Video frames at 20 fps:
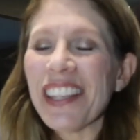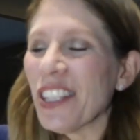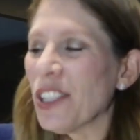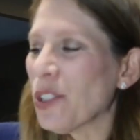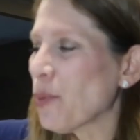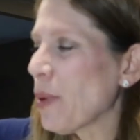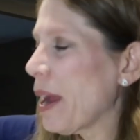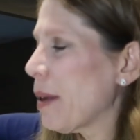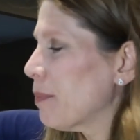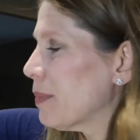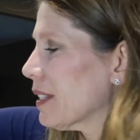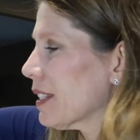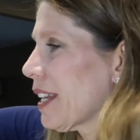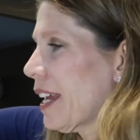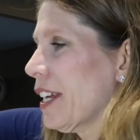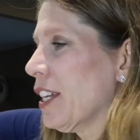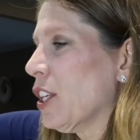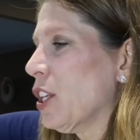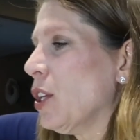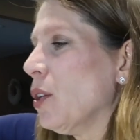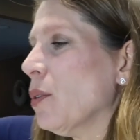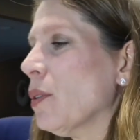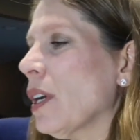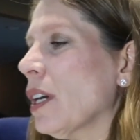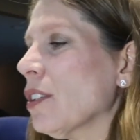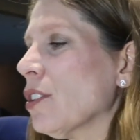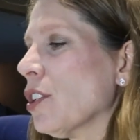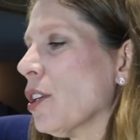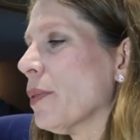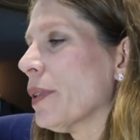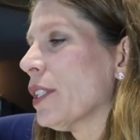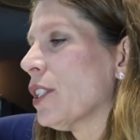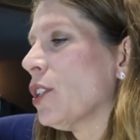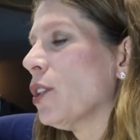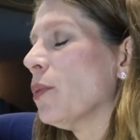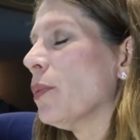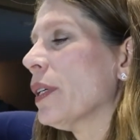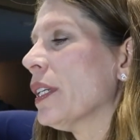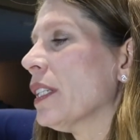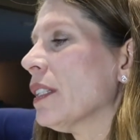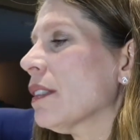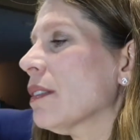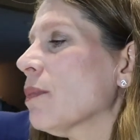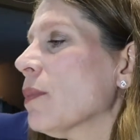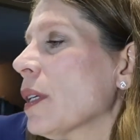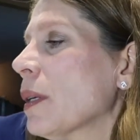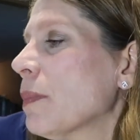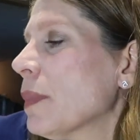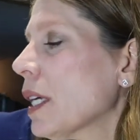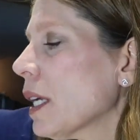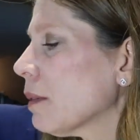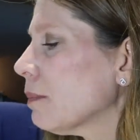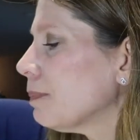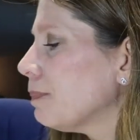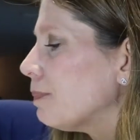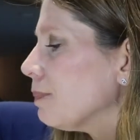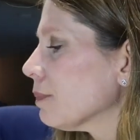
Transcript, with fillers: This wrap is kind of cute. I'll show it to you when I'm done.